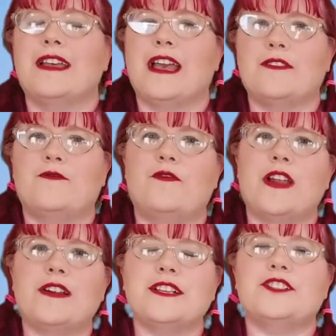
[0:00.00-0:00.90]
and
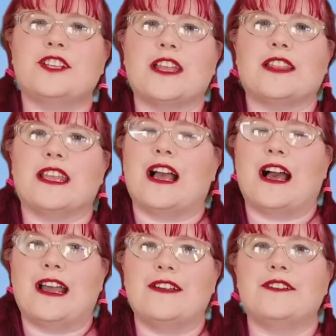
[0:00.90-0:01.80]
very gently
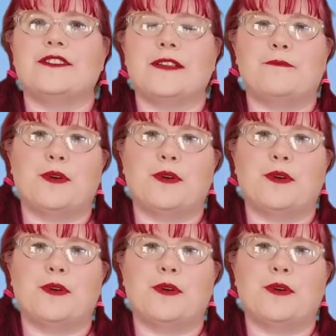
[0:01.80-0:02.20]
ironed and